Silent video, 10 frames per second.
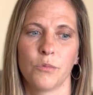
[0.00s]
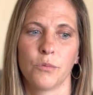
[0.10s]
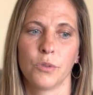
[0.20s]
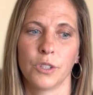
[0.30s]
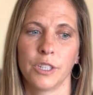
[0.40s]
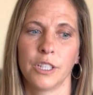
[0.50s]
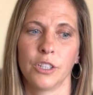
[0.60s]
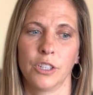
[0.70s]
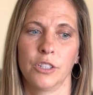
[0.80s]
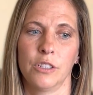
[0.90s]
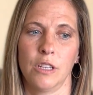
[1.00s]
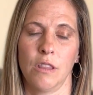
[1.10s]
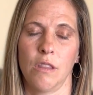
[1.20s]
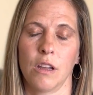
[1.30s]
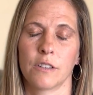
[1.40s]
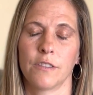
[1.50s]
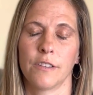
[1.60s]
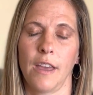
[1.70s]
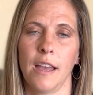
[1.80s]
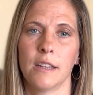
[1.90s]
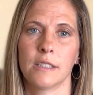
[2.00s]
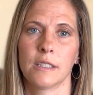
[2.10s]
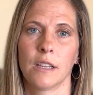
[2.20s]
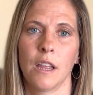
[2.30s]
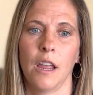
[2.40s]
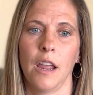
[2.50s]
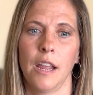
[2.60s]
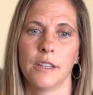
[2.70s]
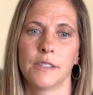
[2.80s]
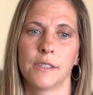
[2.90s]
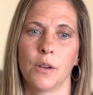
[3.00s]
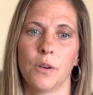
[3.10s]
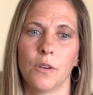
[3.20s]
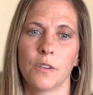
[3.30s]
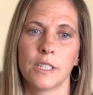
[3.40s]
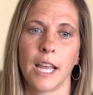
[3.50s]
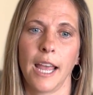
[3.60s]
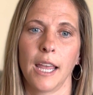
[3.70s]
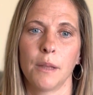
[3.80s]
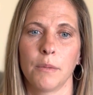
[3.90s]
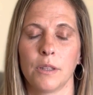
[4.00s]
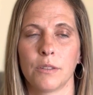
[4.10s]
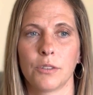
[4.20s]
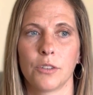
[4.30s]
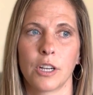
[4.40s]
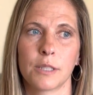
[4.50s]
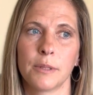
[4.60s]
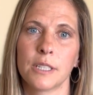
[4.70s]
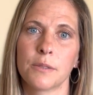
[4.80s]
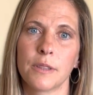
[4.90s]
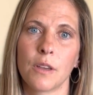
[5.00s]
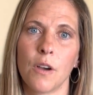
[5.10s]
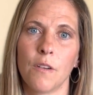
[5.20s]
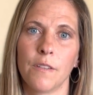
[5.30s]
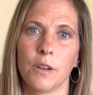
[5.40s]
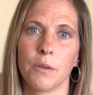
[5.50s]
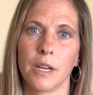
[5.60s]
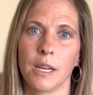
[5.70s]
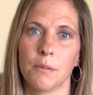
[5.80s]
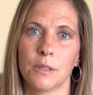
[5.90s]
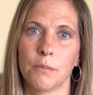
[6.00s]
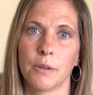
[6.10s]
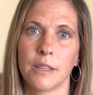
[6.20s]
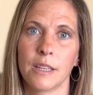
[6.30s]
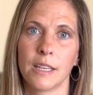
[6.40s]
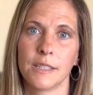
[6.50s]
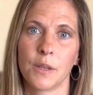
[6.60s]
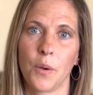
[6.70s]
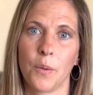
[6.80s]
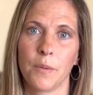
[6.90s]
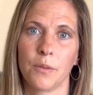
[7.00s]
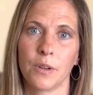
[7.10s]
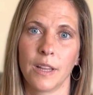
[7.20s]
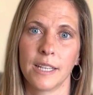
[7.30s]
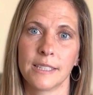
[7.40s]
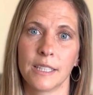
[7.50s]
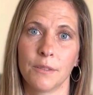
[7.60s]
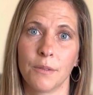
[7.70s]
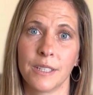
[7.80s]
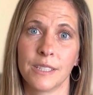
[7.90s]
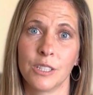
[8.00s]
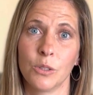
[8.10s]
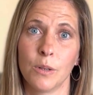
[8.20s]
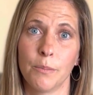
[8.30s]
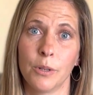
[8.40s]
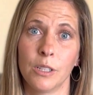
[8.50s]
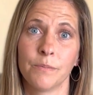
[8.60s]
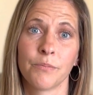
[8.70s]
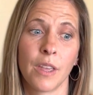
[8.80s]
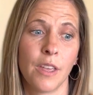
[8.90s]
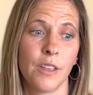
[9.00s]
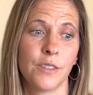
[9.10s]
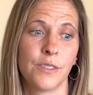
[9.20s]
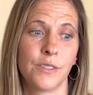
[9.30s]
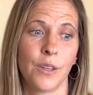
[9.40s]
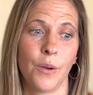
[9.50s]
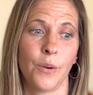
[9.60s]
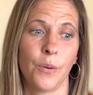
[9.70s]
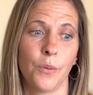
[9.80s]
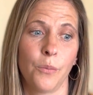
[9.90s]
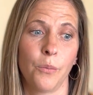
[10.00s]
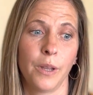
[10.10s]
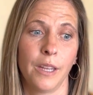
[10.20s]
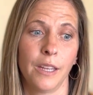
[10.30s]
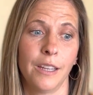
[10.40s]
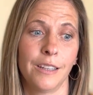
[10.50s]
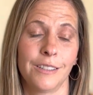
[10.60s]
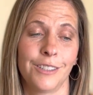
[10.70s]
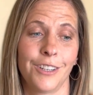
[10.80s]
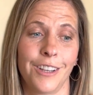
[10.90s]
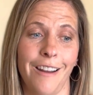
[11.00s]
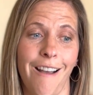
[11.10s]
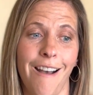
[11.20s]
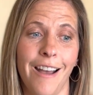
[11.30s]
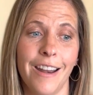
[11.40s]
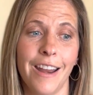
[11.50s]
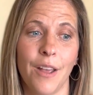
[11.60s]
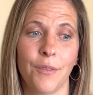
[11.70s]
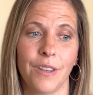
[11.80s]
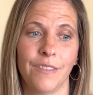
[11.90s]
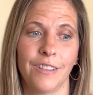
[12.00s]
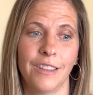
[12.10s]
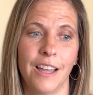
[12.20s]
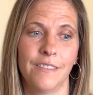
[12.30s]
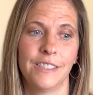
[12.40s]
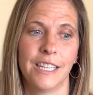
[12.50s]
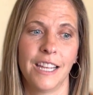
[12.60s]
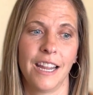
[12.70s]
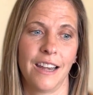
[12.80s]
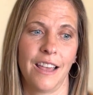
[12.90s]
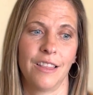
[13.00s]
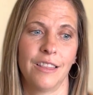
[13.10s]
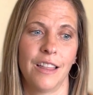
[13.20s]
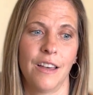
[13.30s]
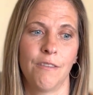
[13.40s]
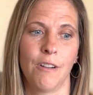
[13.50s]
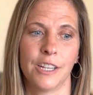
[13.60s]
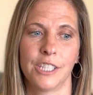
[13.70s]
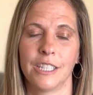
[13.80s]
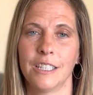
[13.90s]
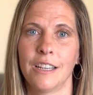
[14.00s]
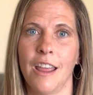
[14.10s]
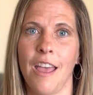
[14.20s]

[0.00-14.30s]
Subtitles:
really yearned and longed for that. And so over time and through our experience with COVID, we were able to bring the kids home and realize it was doable. So we took it on and we loved it, and I love watching